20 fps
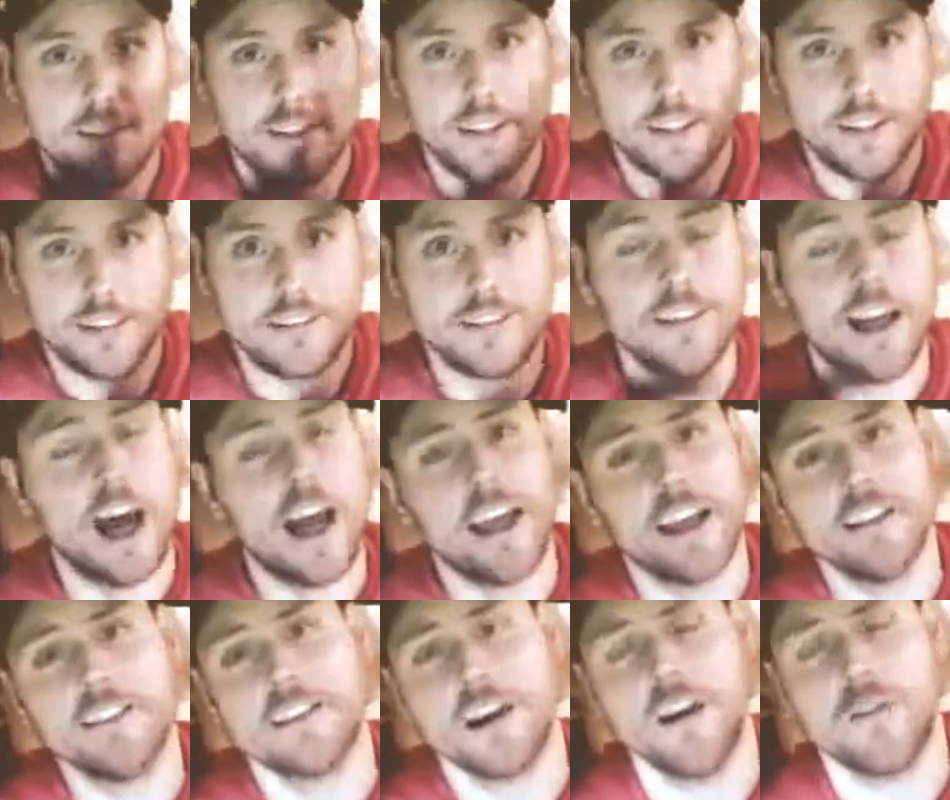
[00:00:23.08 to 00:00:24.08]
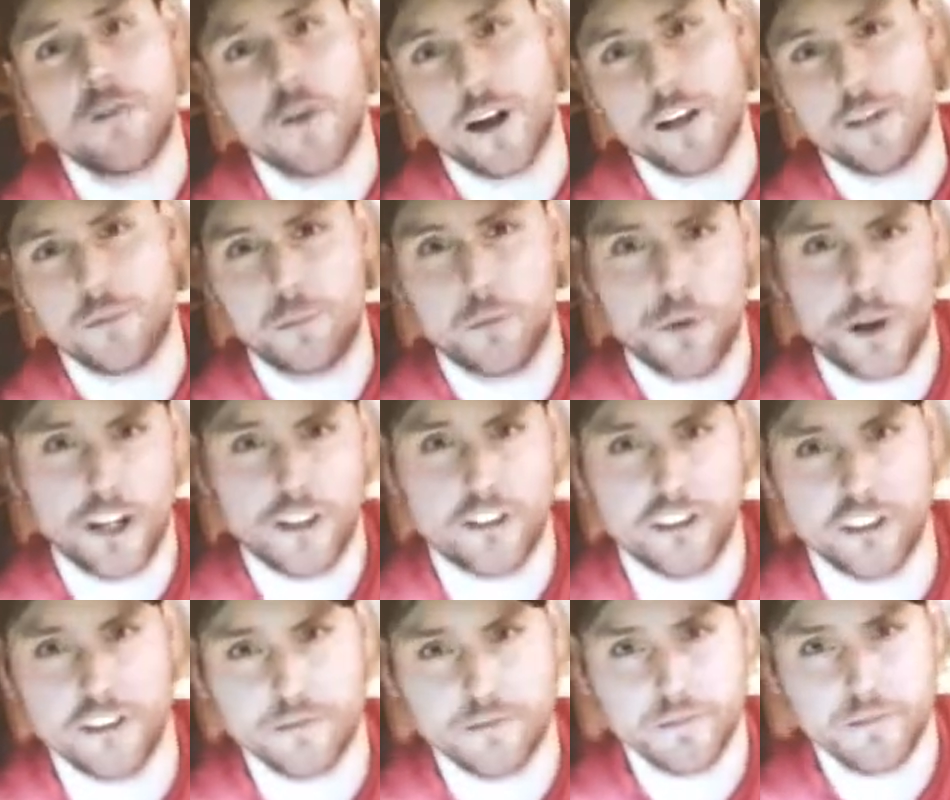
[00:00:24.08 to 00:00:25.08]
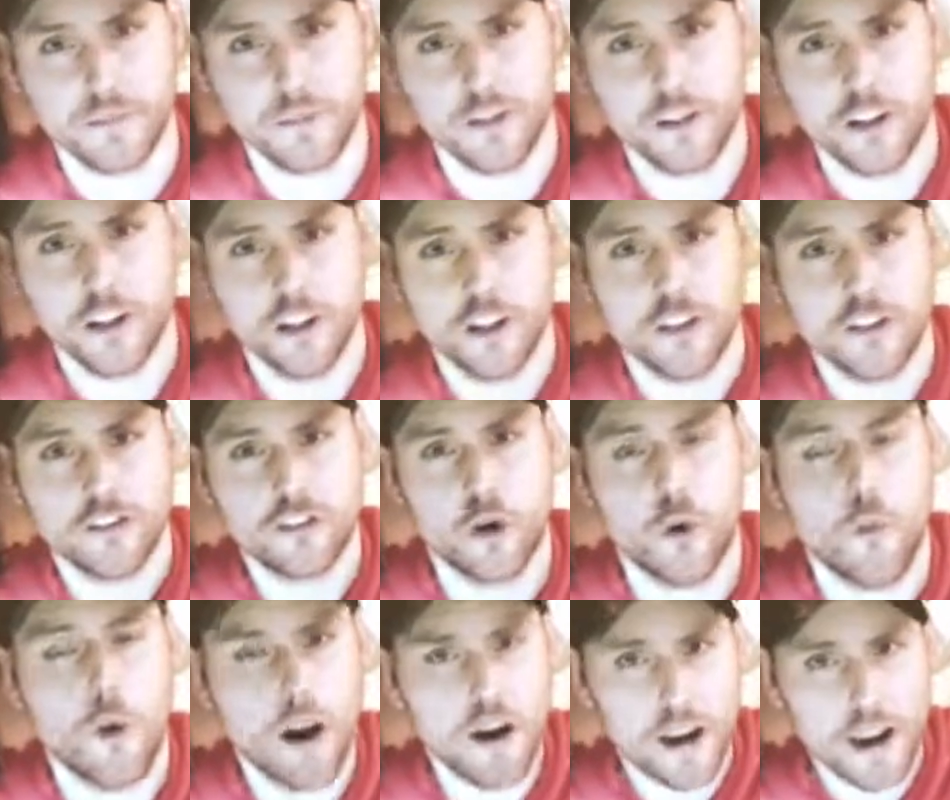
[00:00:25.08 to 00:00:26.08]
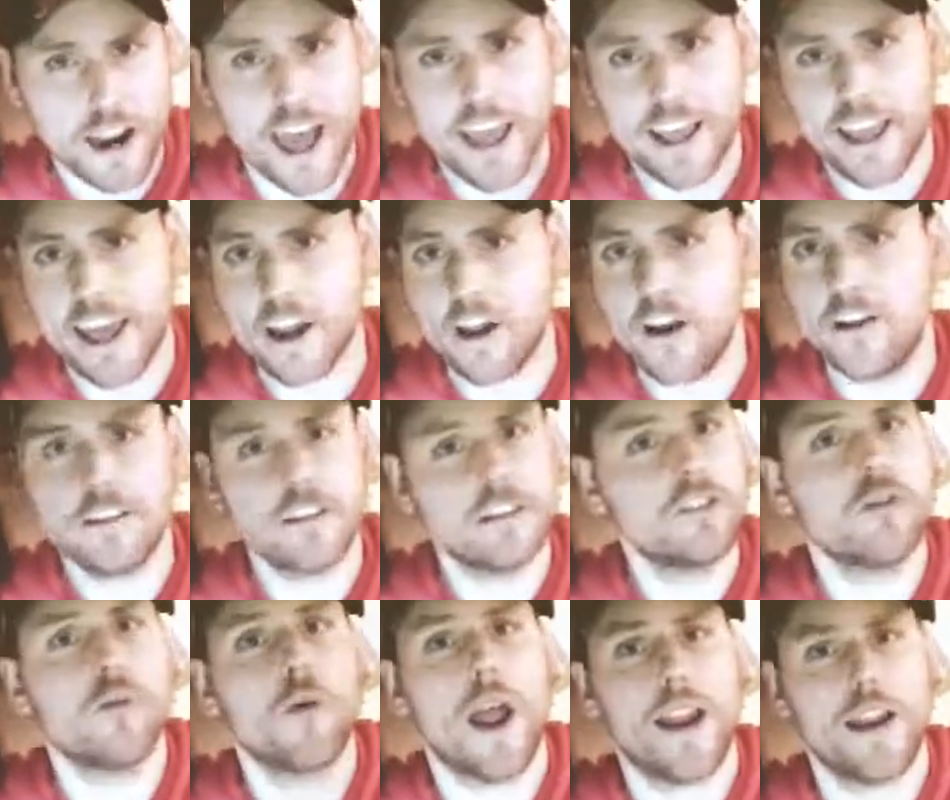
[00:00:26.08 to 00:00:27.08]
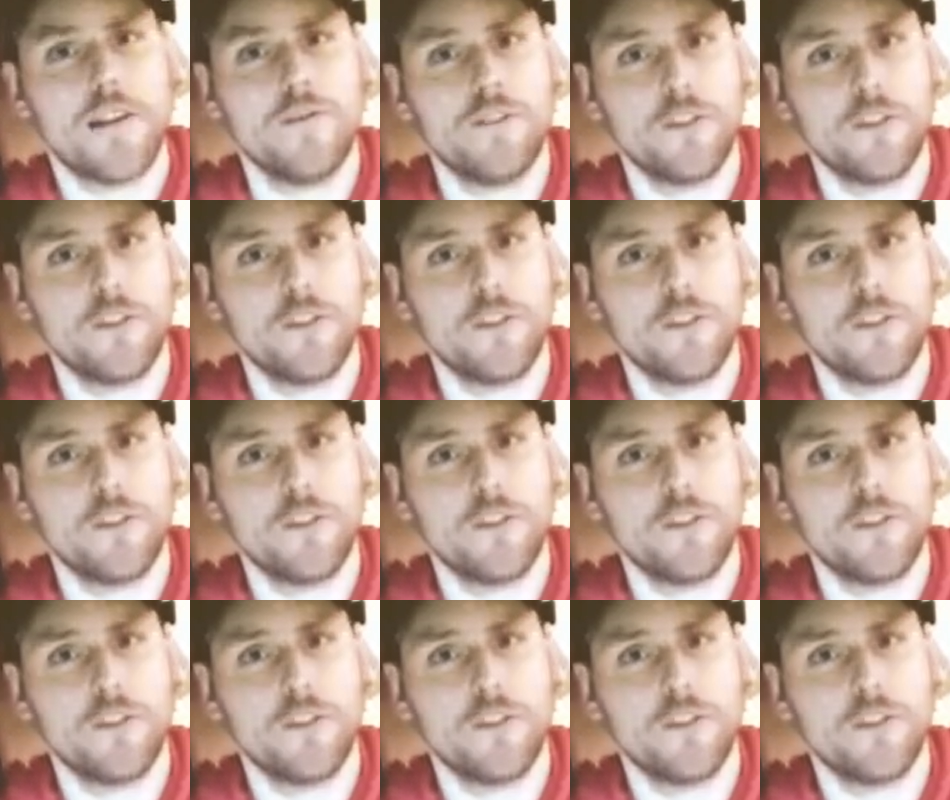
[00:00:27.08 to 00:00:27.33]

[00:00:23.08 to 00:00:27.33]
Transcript: the science of respiration. So where did I get all this great